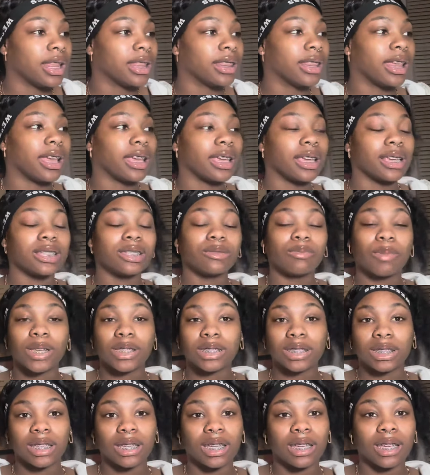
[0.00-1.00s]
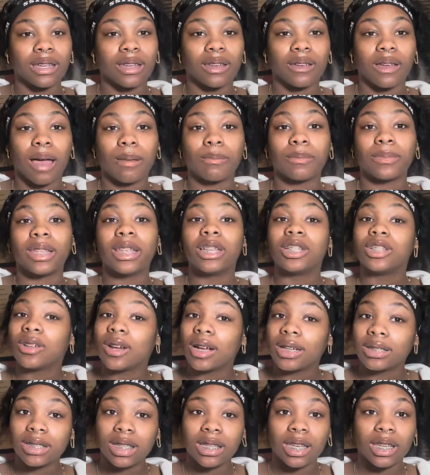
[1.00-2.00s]
Like, especially if I'm
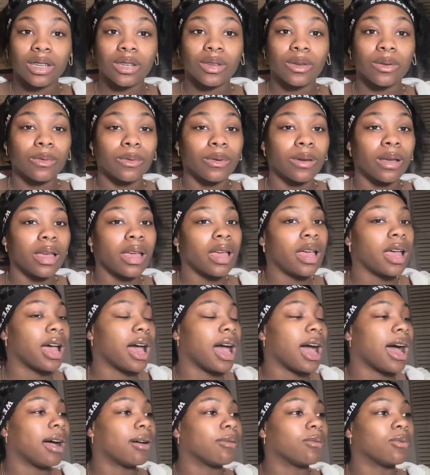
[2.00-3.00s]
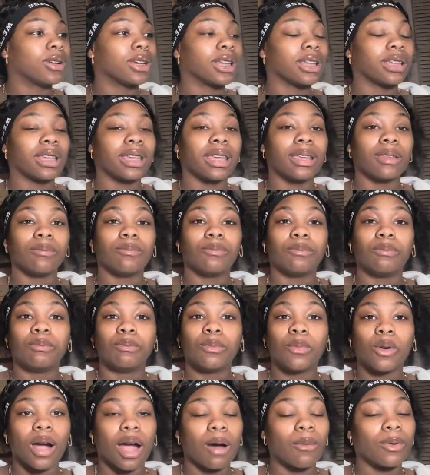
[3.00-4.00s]
interested in you, I want to be
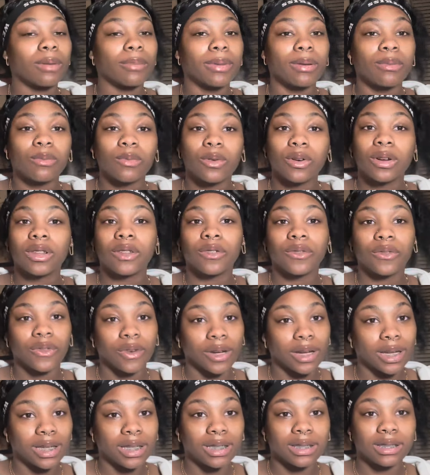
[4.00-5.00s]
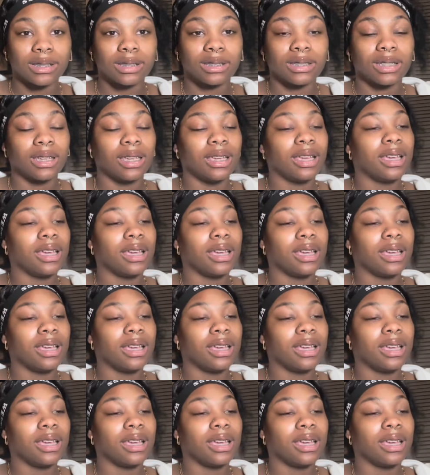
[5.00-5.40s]
more than friends.